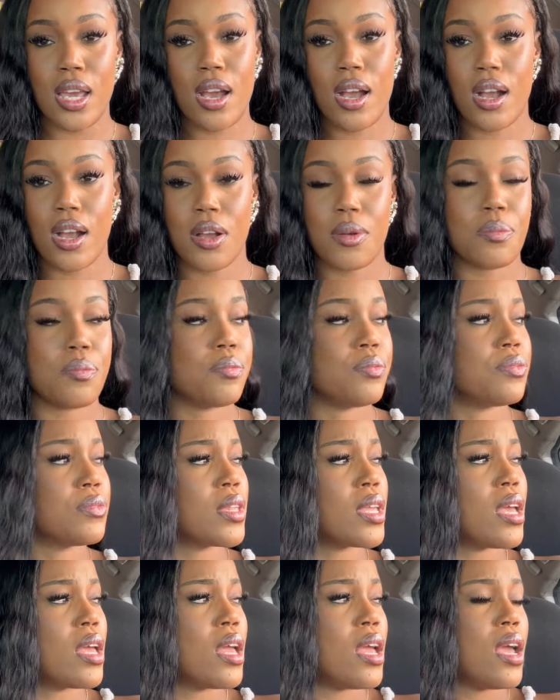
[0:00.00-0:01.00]
her.
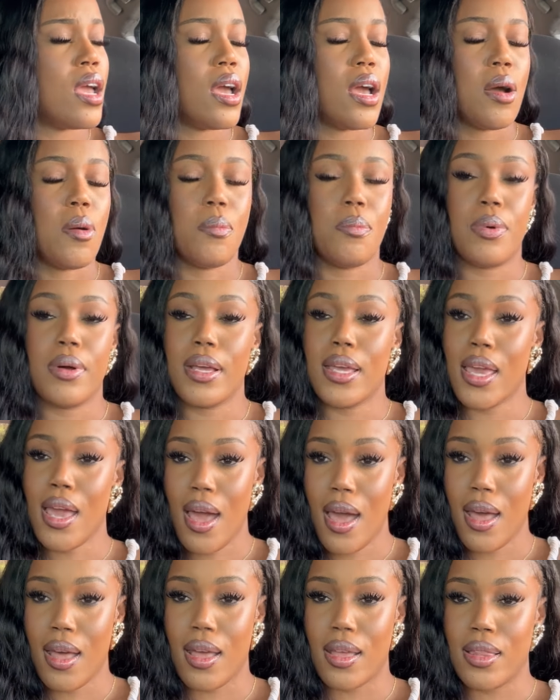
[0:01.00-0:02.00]
But
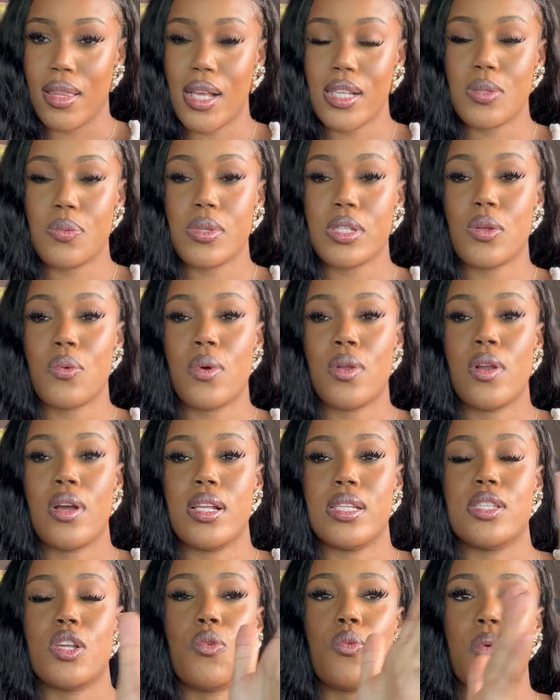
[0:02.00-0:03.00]
yeah, that's what's going
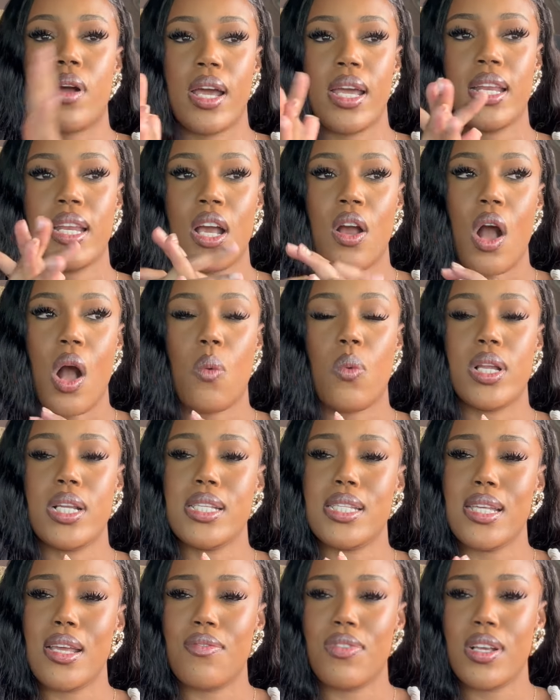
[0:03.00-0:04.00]
on. So right now, I wanna
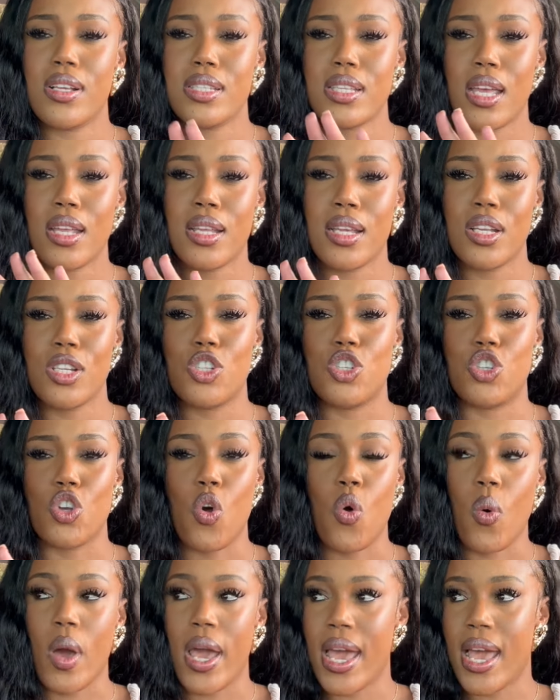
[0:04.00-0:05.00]
see if there's any
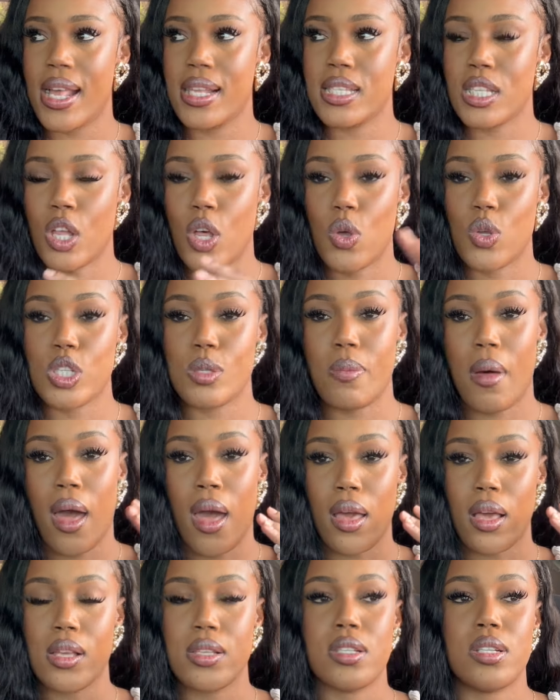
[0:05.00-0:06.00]
Joann's close
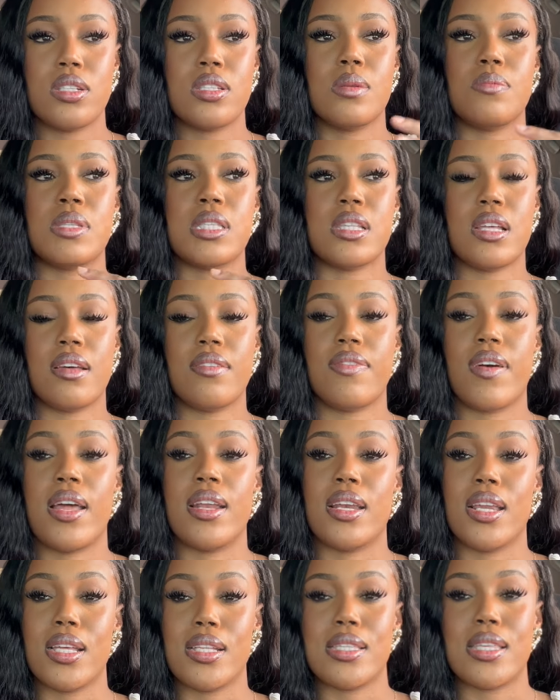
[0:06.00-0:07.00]
by, because there's some stuff I
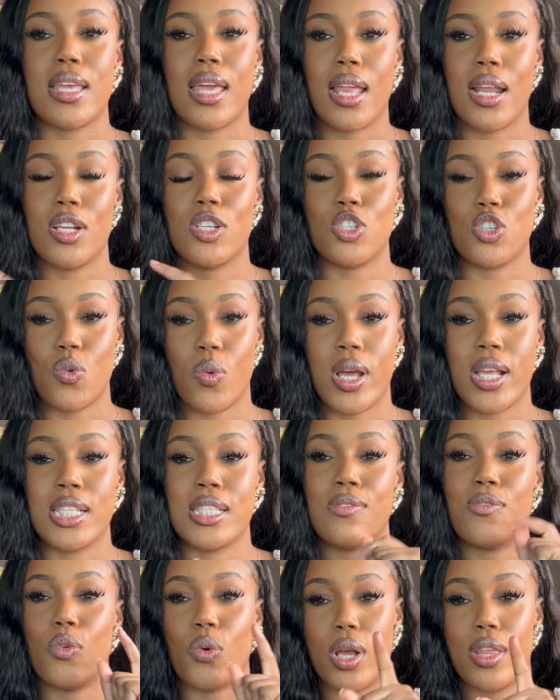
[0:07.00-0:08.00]
need to get at
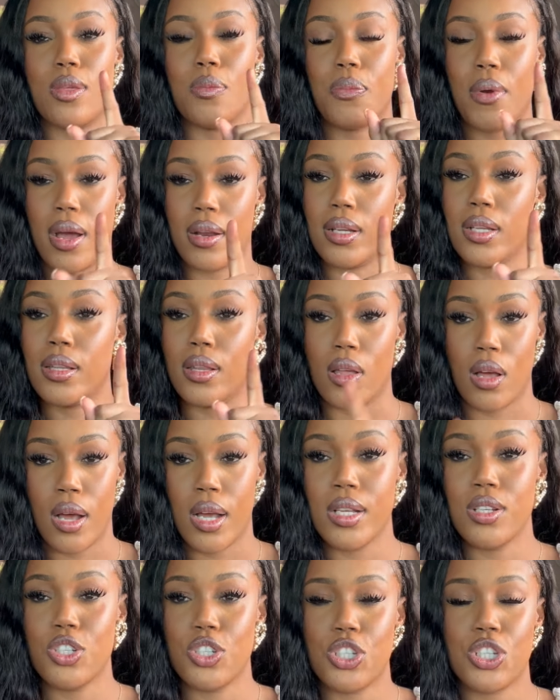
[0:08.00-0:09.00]
Joann's for the product
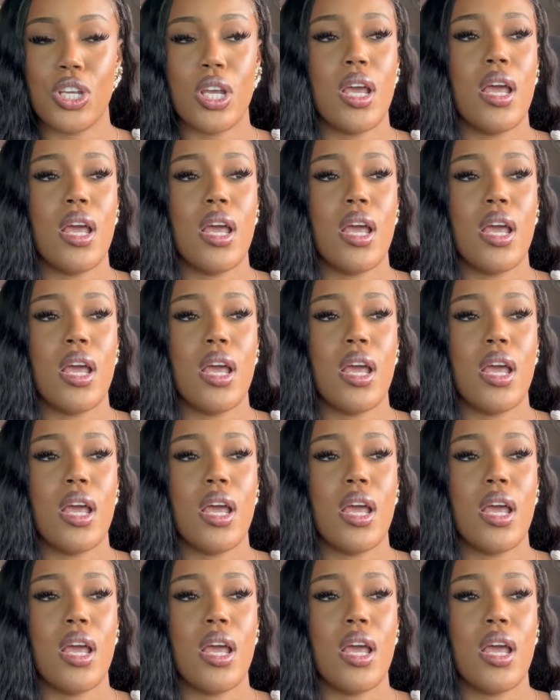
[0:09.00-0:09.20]
launch.